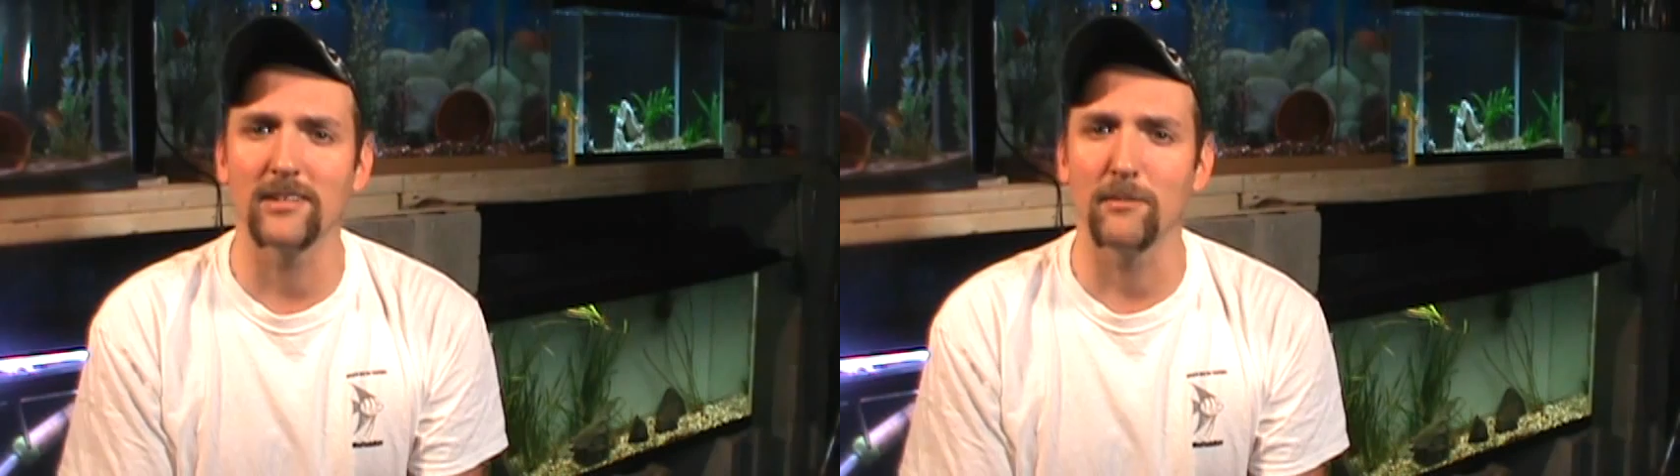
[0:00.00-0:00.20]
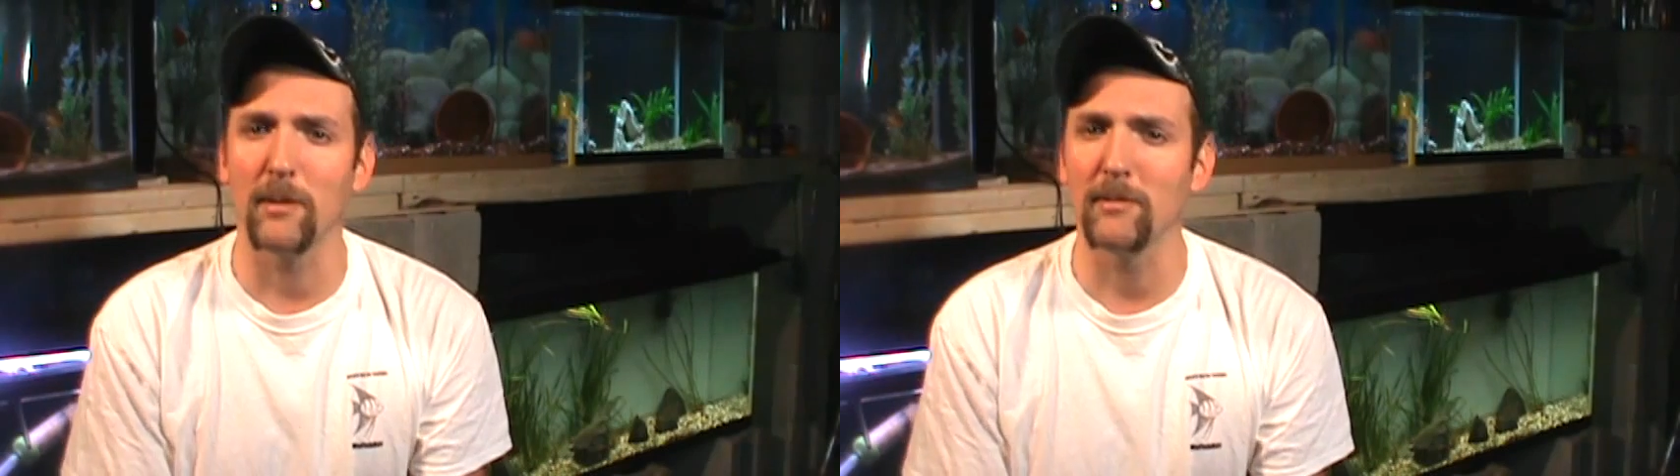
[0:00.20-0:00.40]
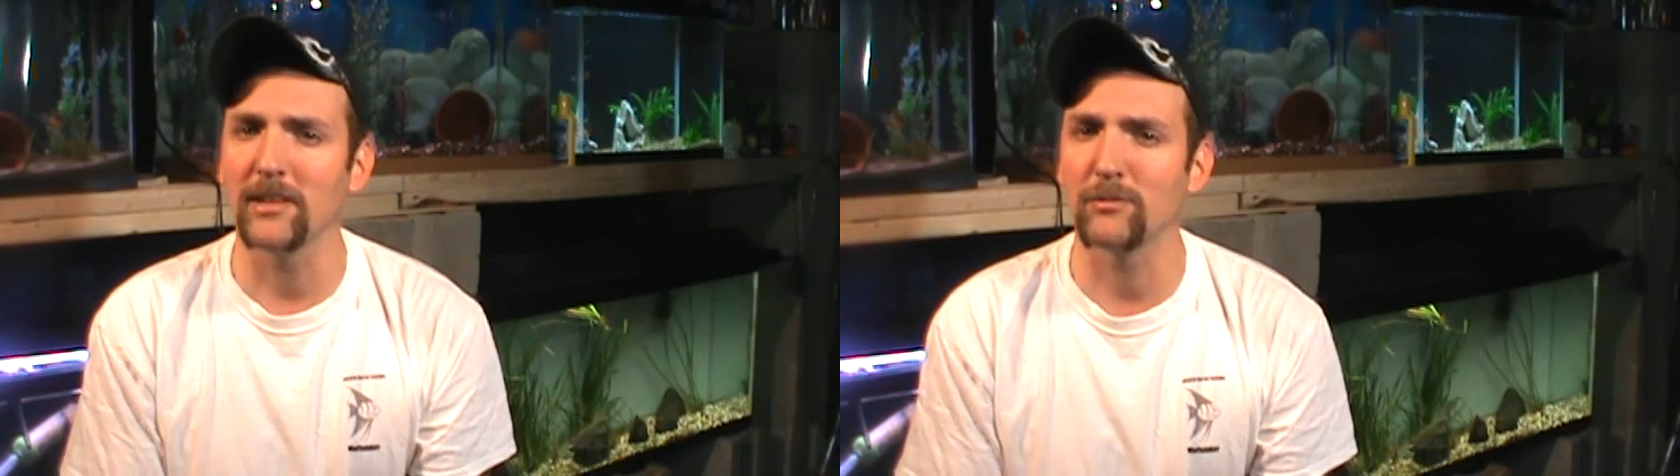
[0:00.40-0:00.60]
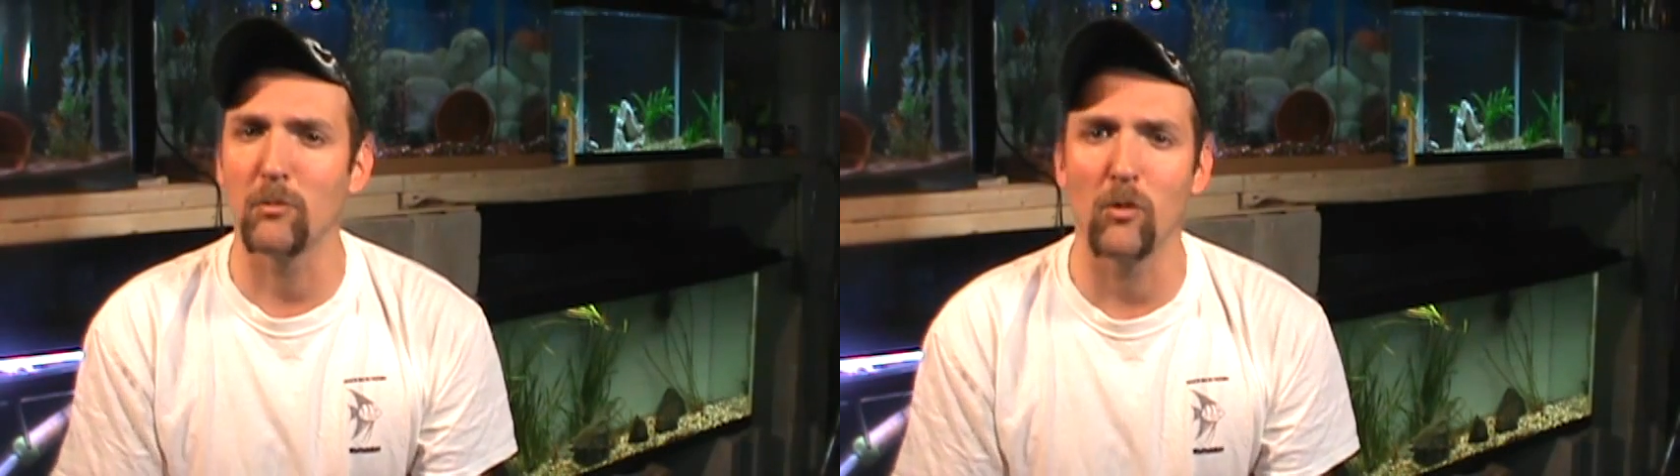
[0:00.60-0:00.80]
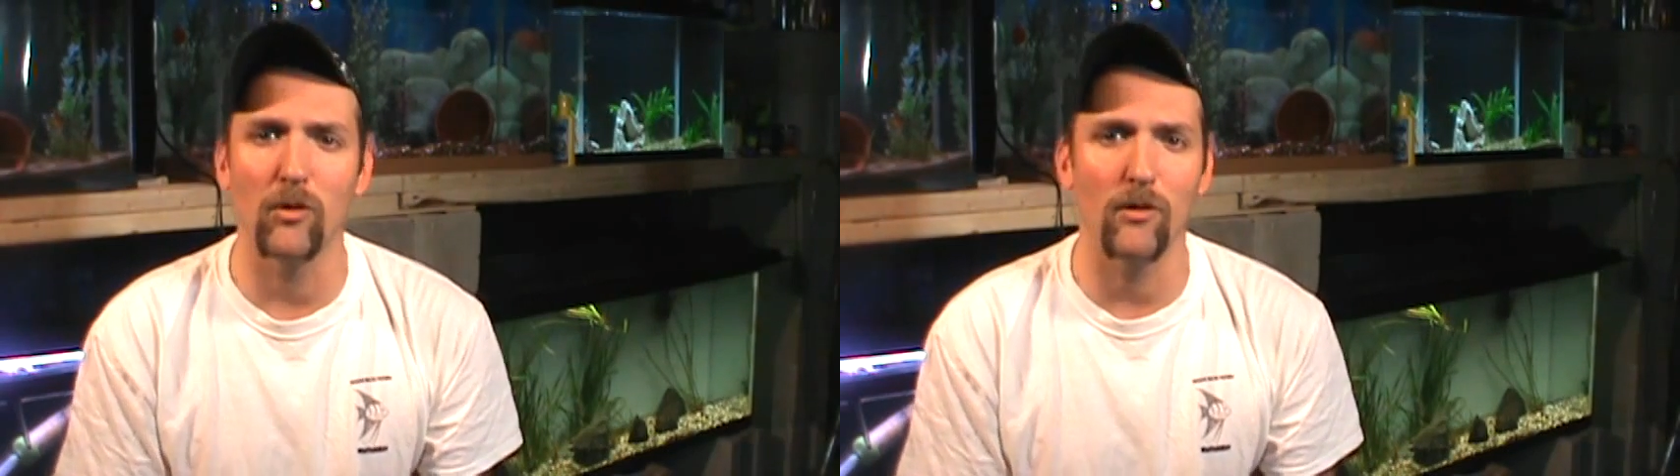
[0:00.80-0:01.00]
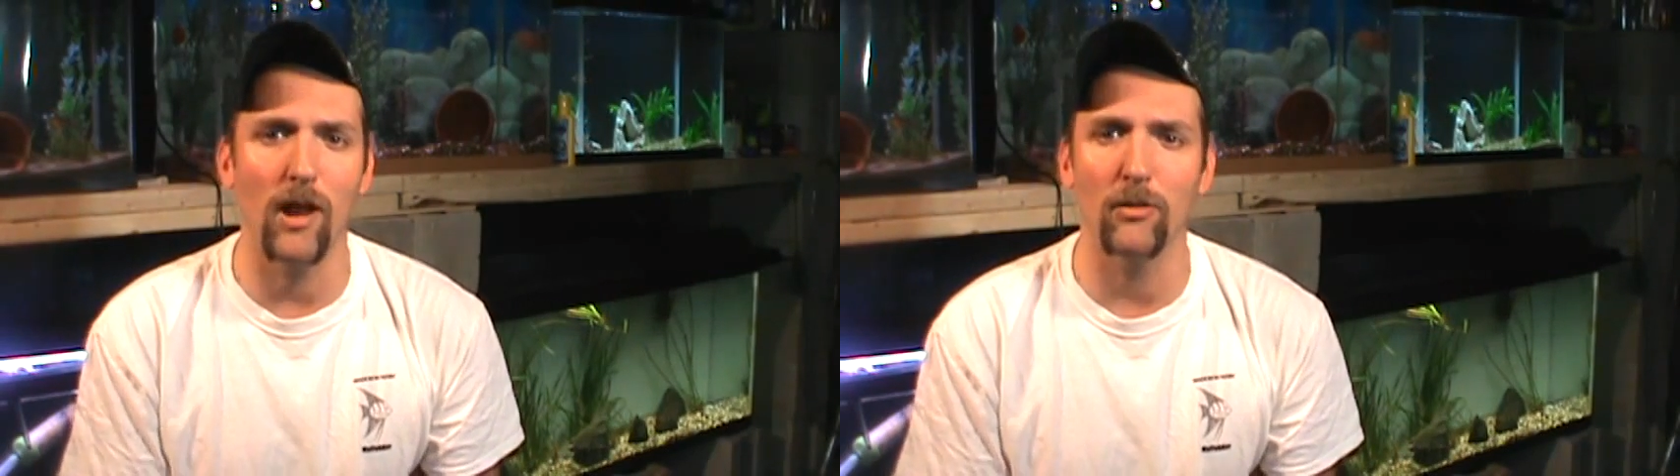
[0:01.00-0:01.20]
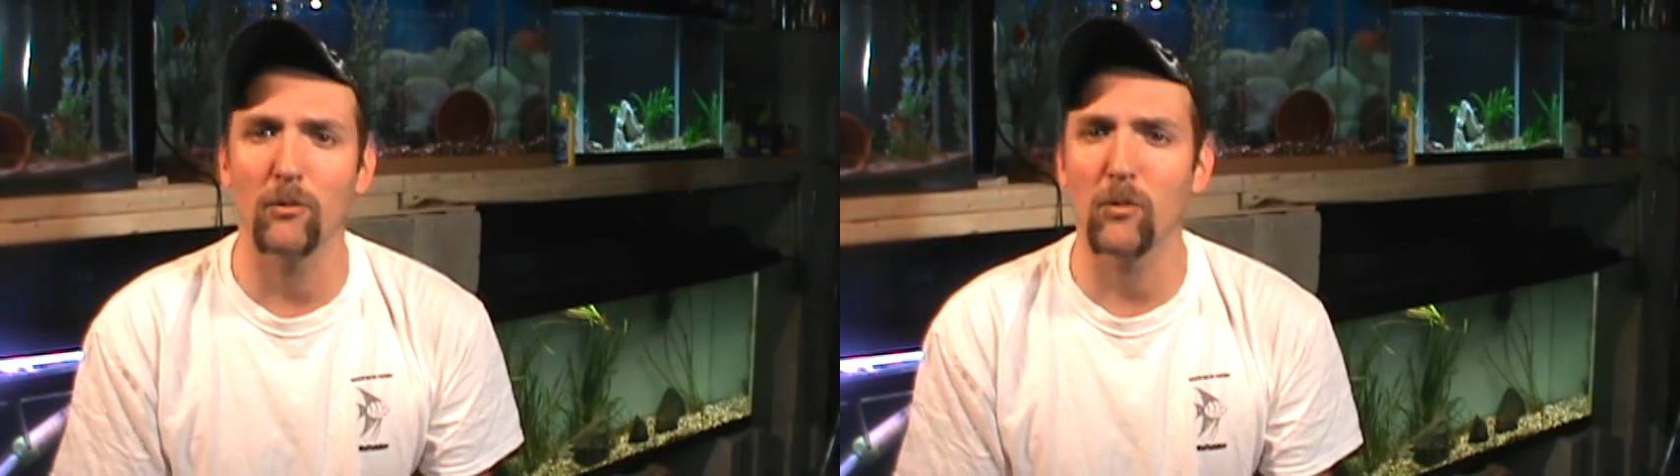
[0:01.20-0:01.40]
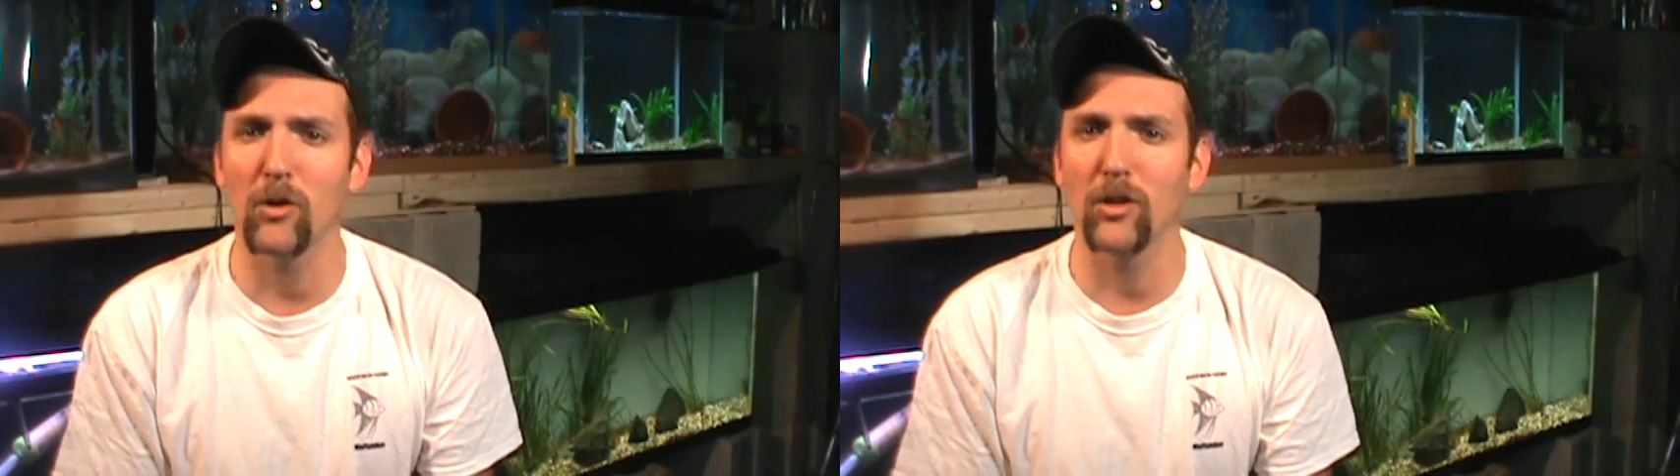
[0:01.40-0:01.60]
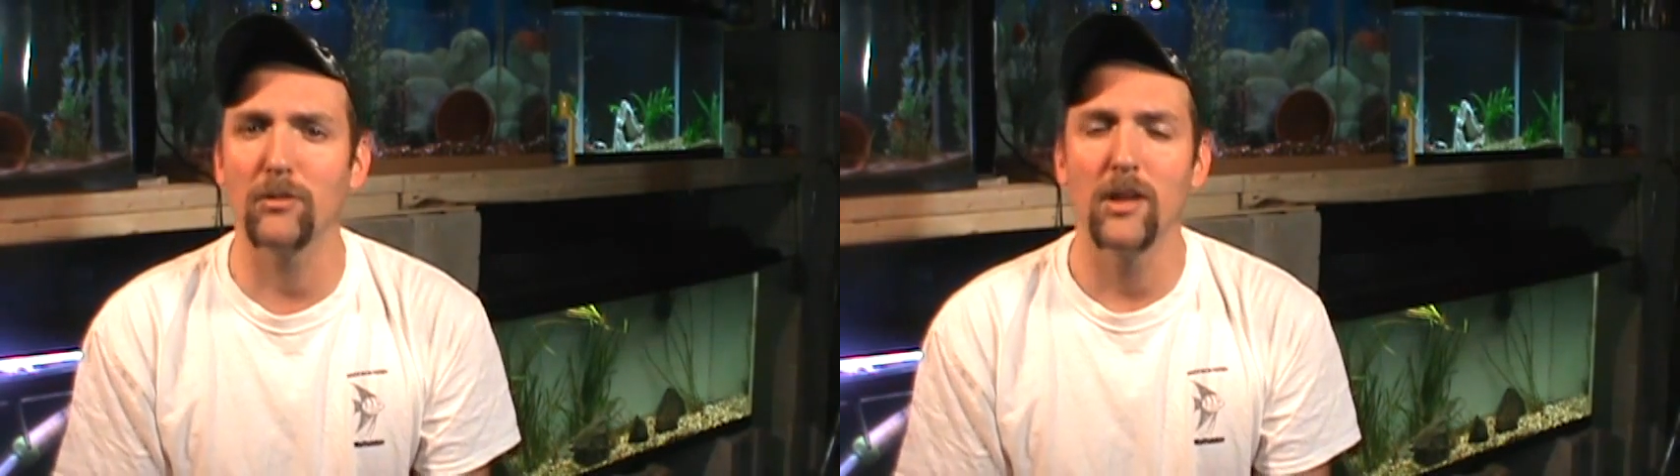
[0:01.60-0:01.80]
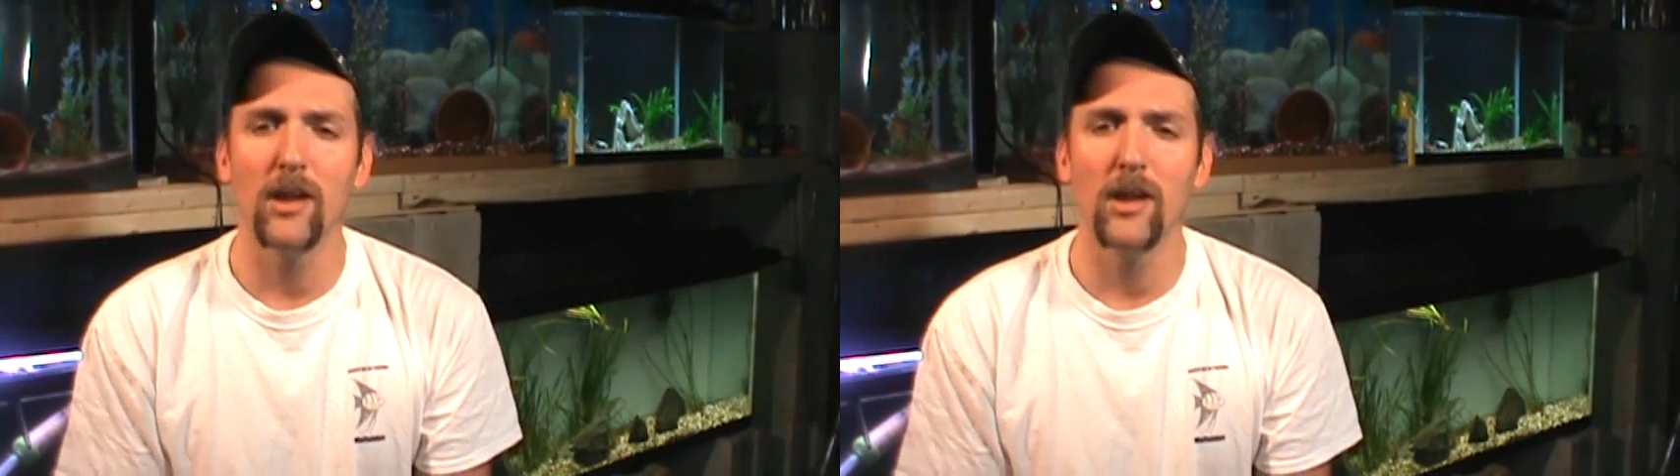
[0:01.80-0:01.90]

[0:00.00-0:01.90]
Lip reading: so maybe it's more around the world.